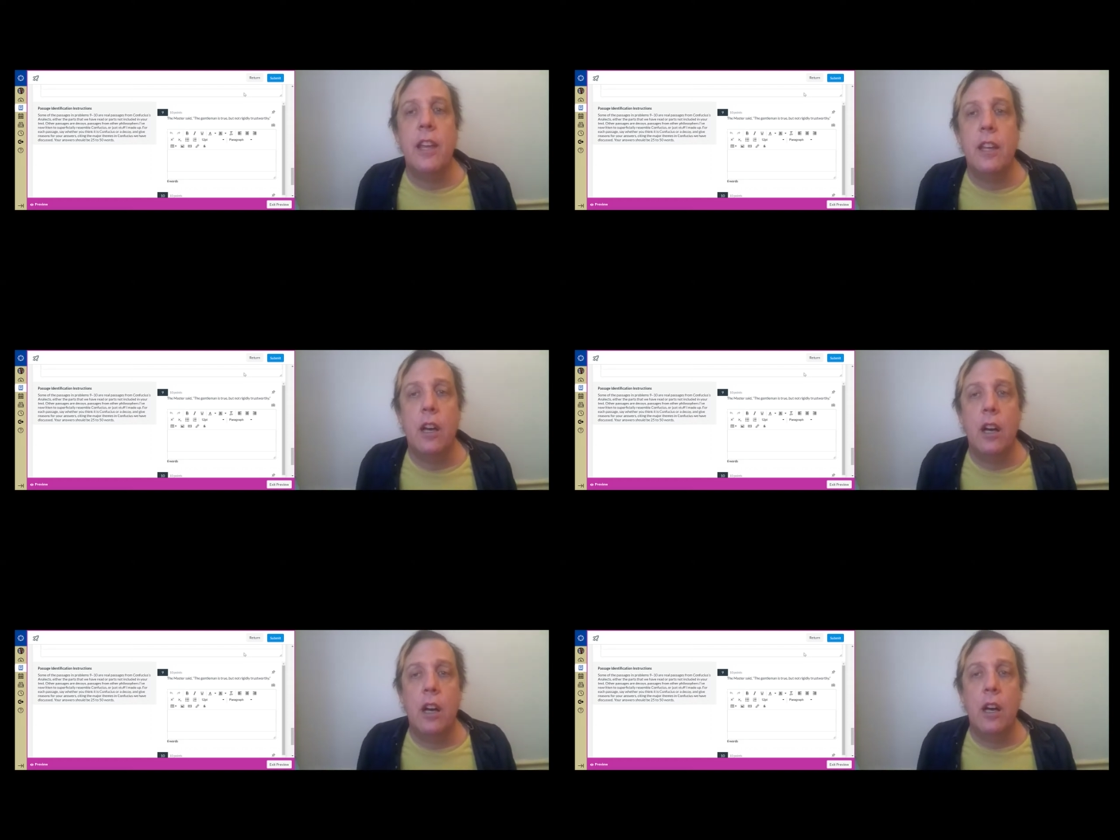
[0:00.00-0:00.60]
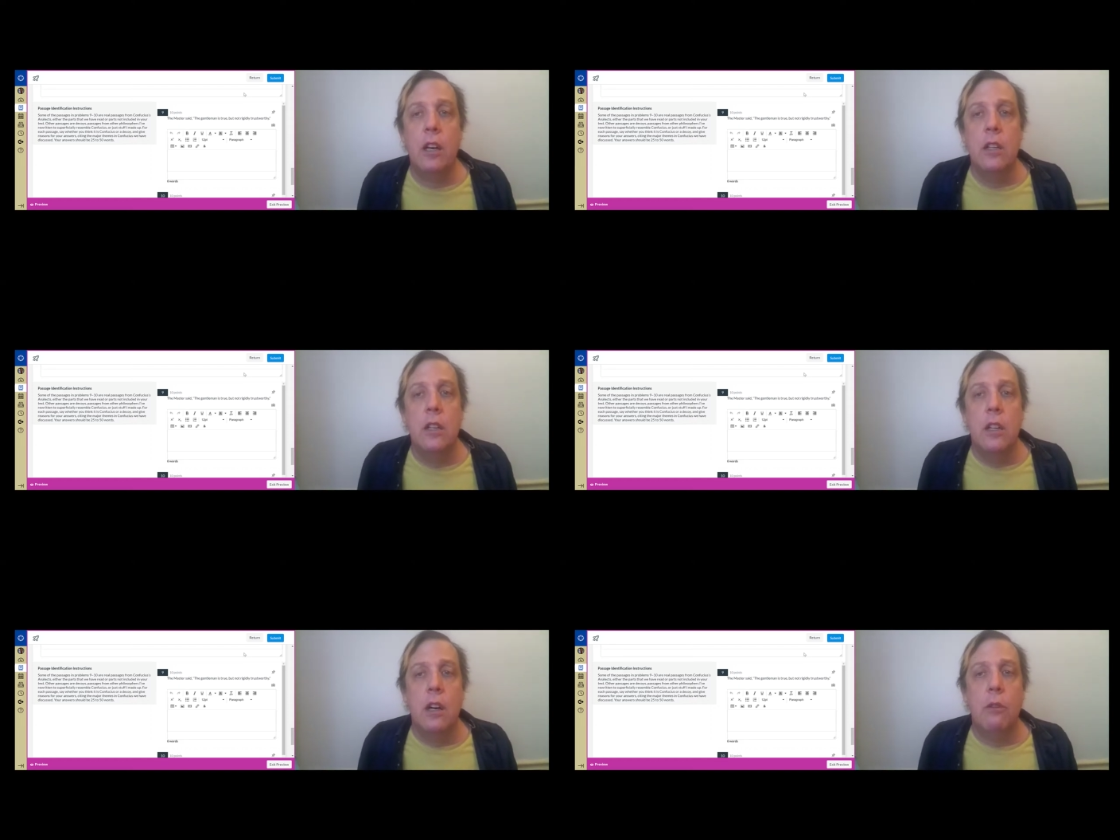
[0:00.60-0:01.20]
Uh,
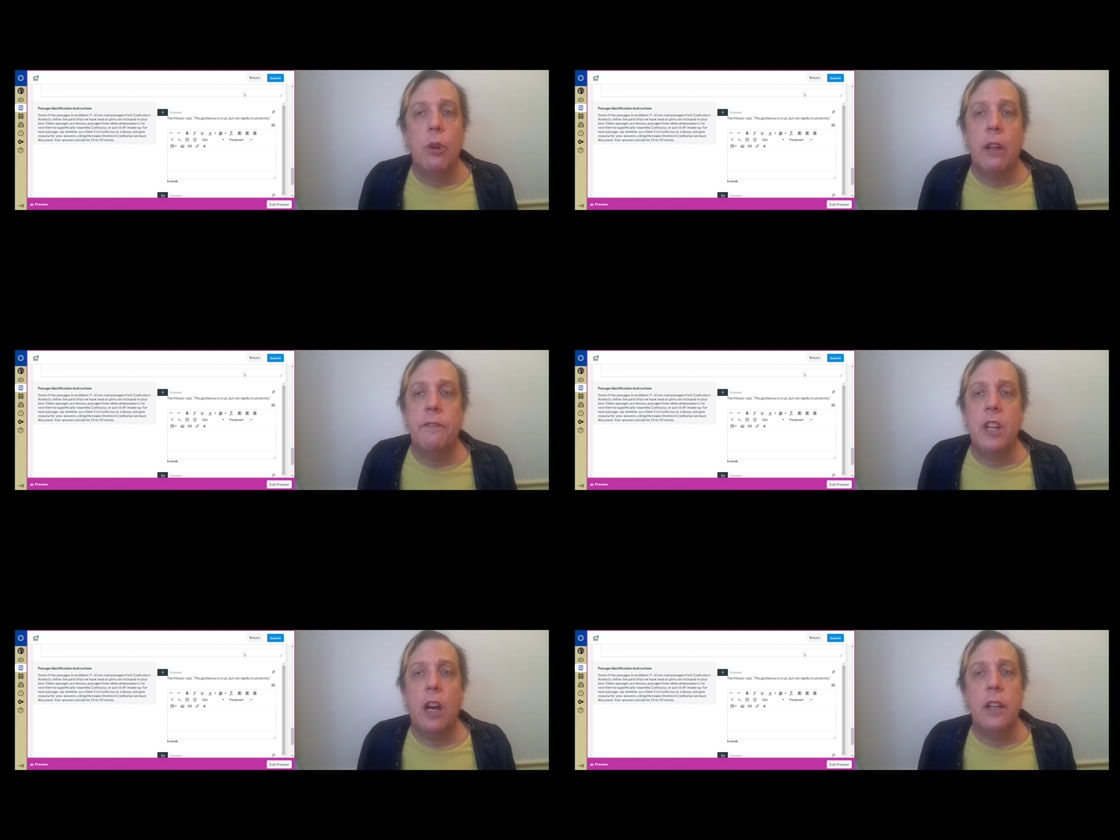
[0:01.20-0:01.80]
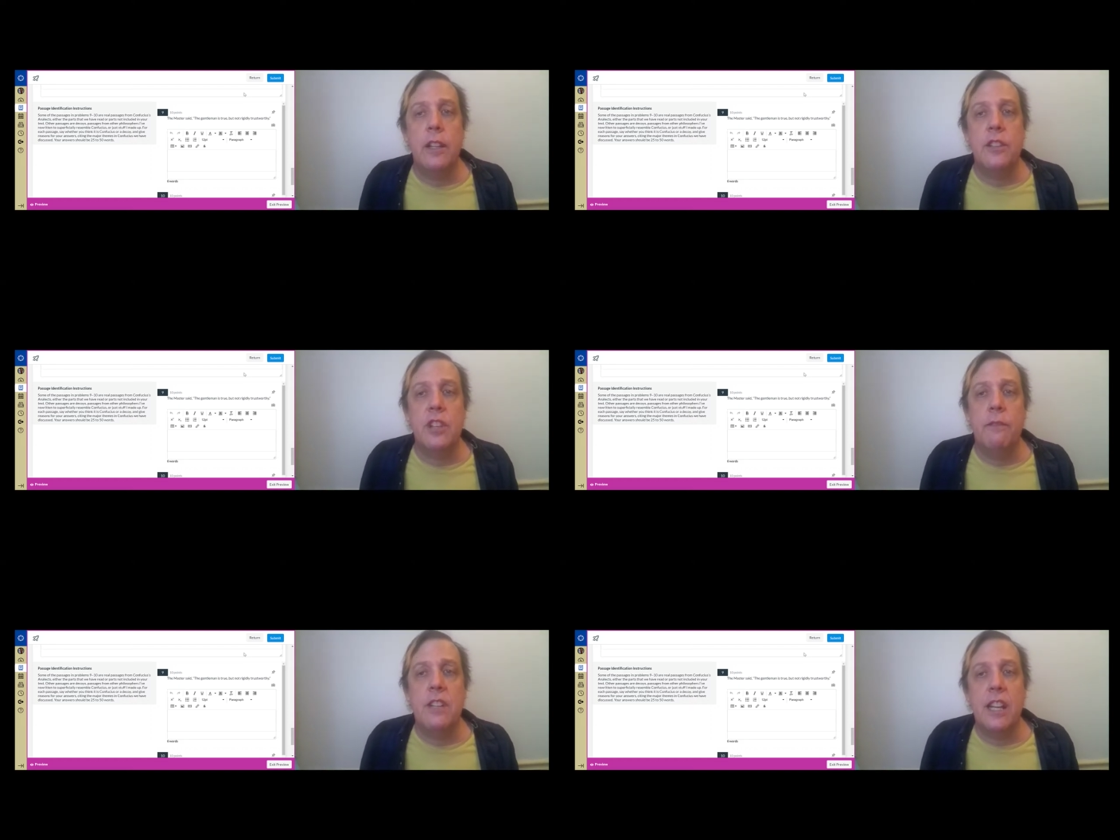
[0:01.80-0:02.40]
what I've done is I've
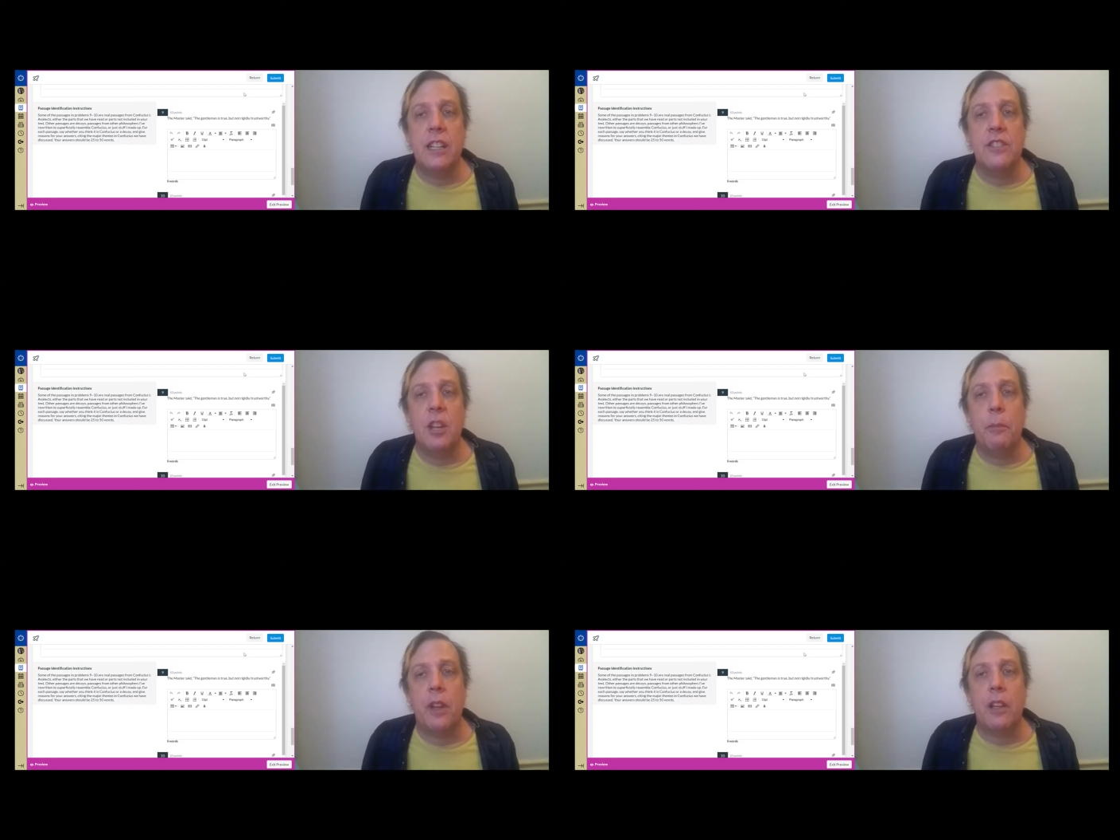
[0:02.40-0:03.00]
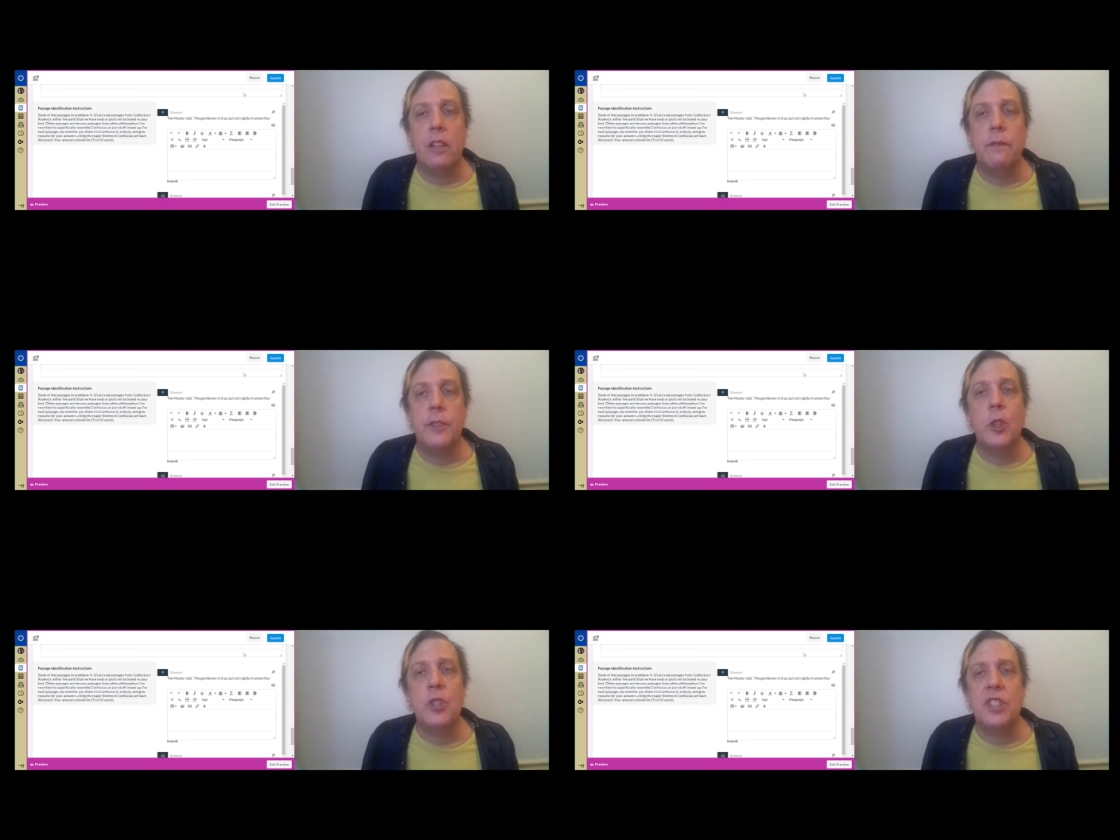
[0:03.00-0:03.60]
taken something that
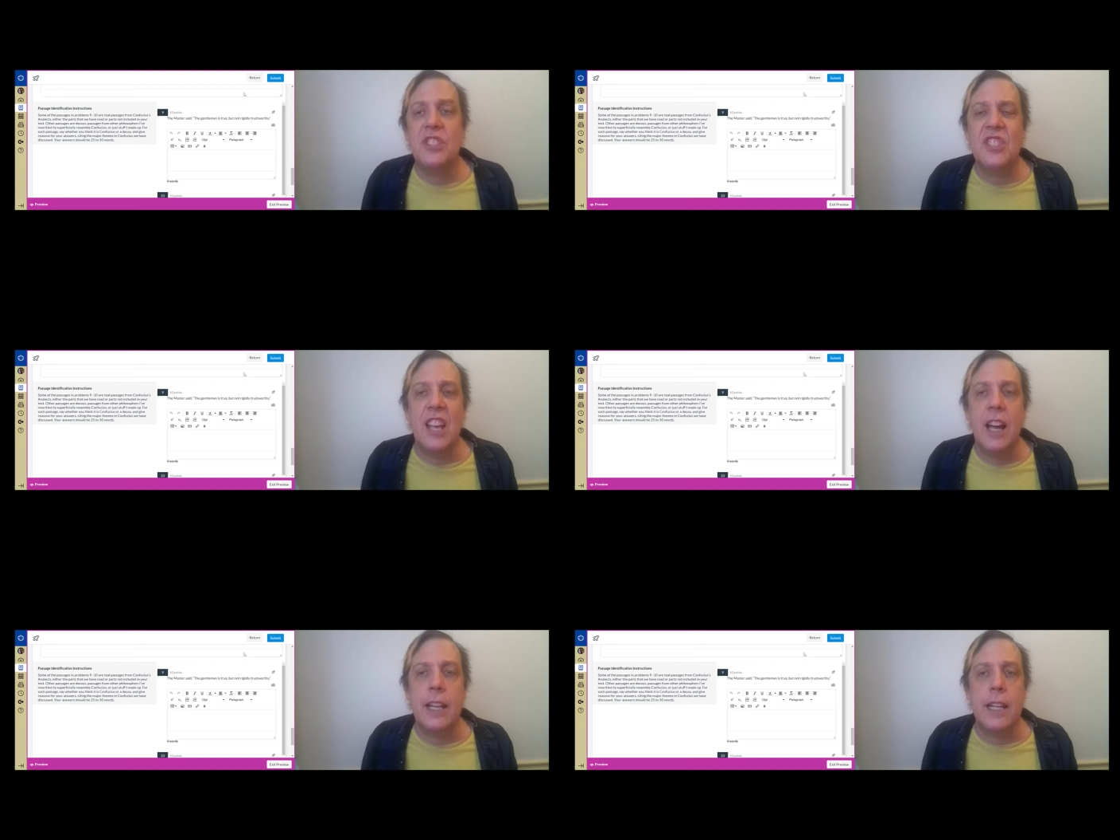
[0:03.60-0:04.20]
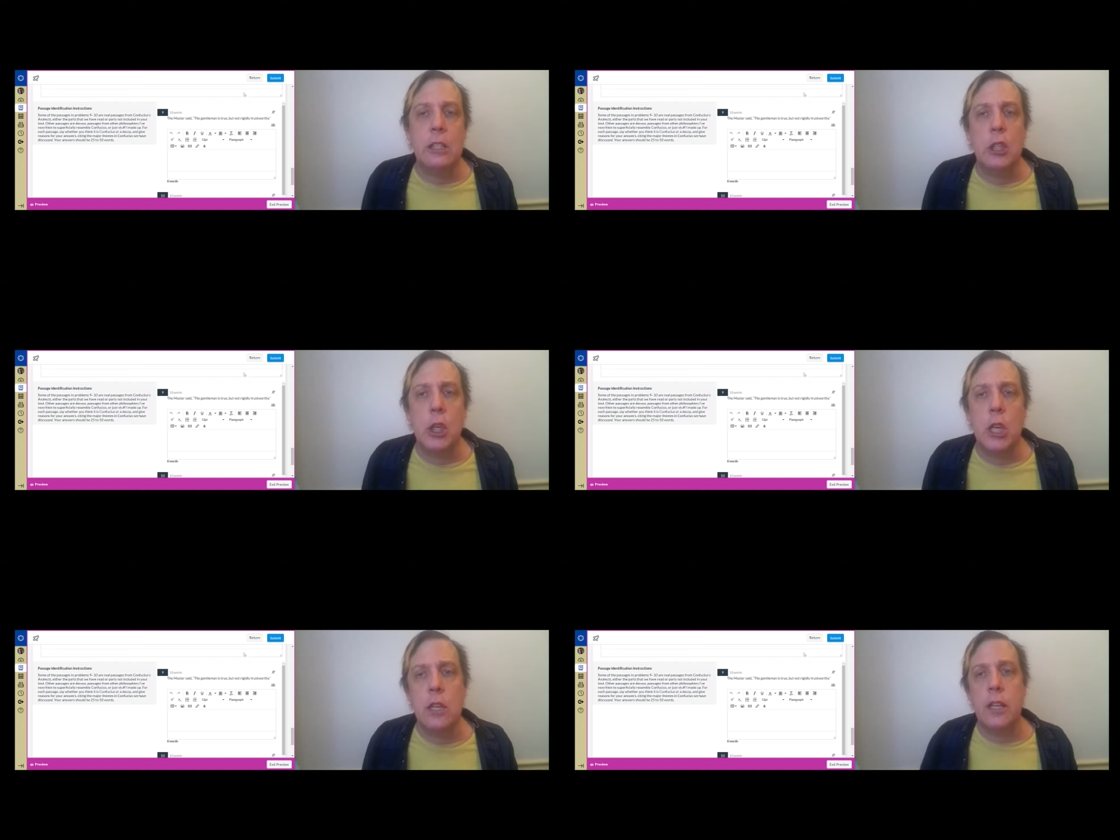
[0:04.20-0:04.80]
Confucius said and turned
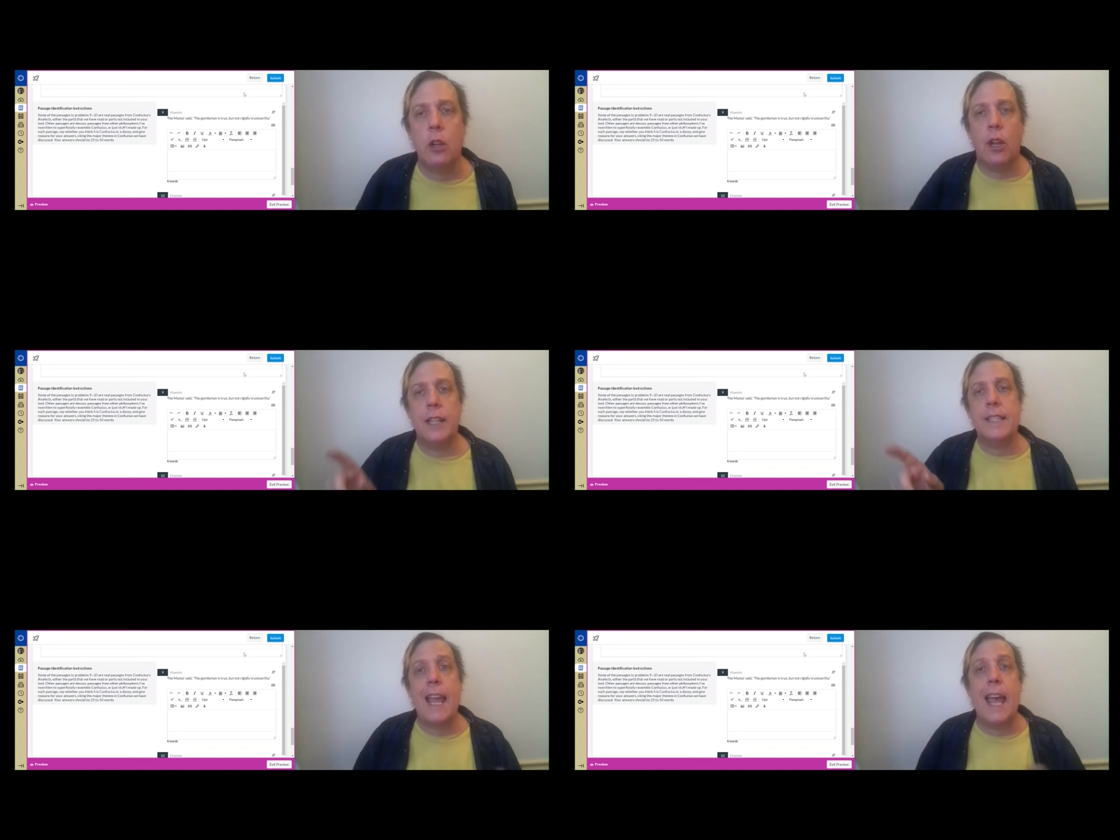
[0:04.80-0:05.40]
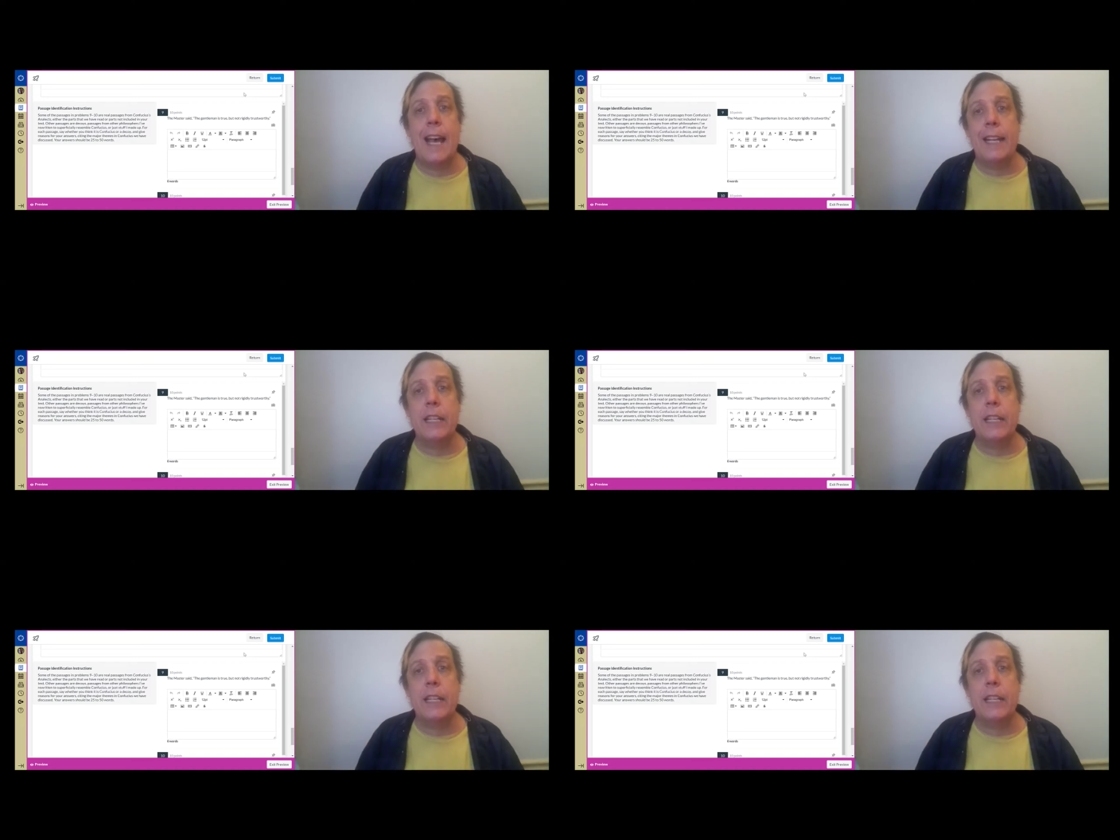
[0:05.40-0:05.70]
it on its head.